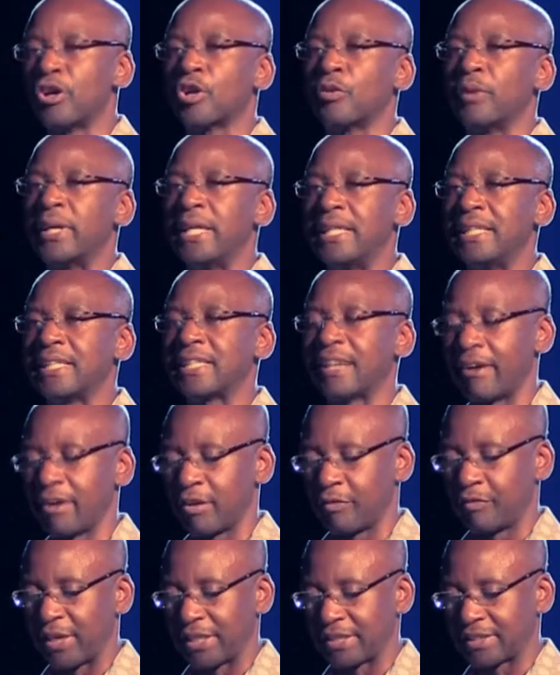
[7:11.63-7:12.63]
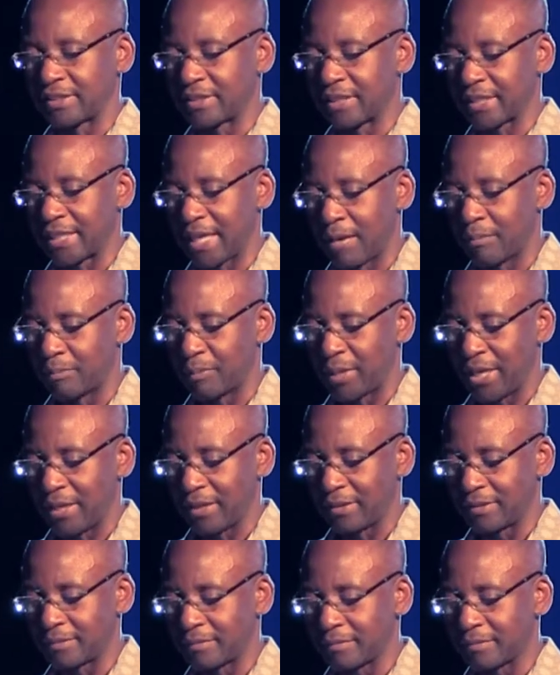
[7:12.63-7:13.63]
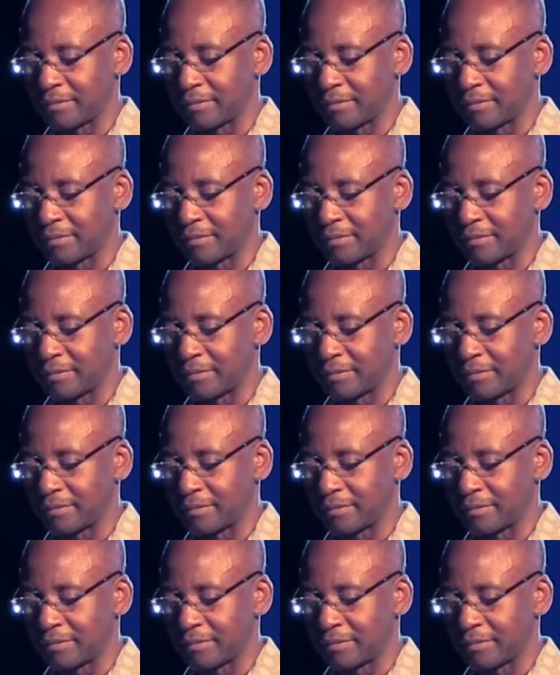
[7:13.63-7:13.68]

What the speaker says: Green CARIFESTA campaign.